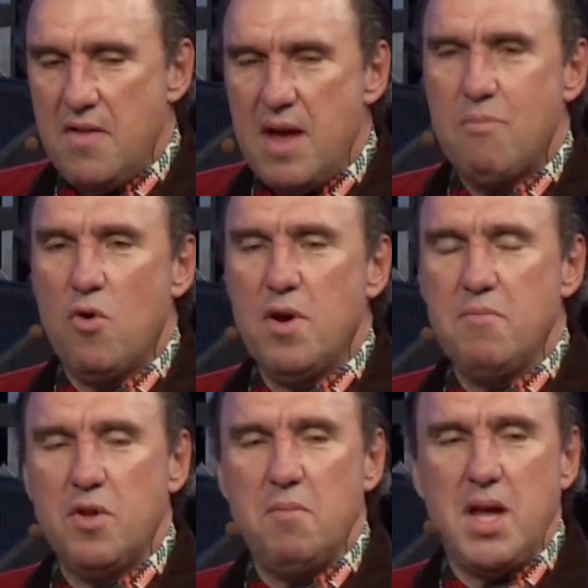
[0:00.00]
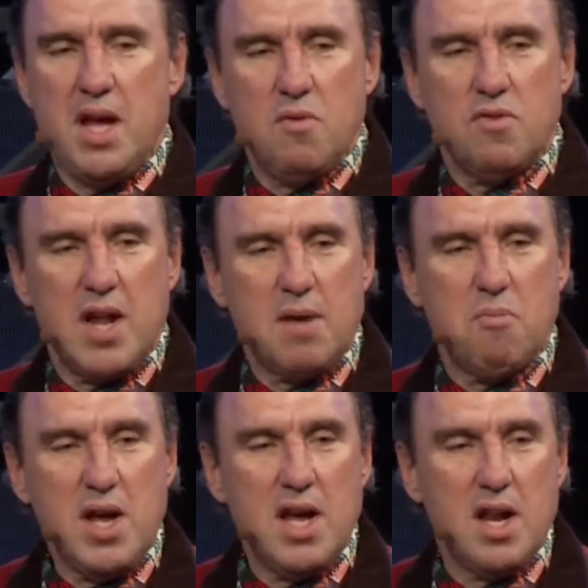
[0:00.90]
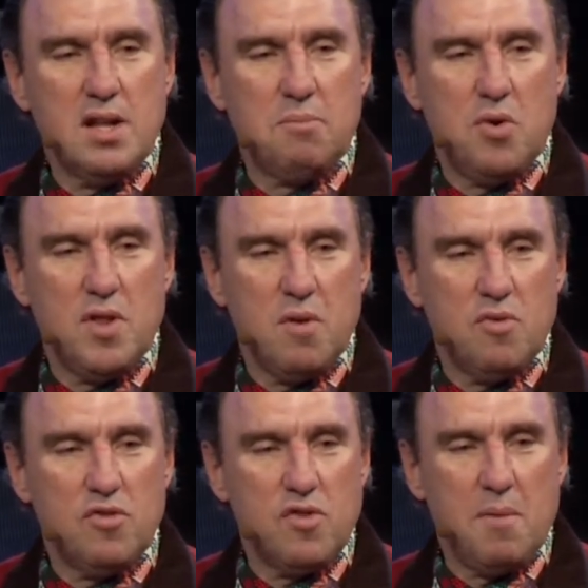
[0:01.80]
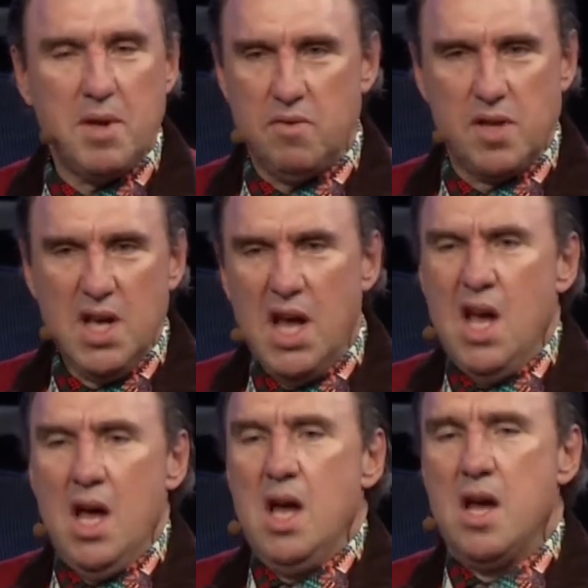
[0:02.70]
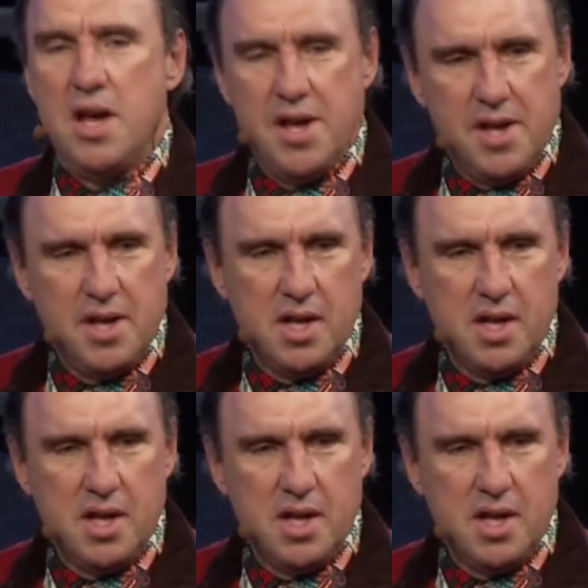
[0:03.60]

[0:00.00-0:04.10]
They brought him to me. It was like bringing a little boy that was sobbing. It was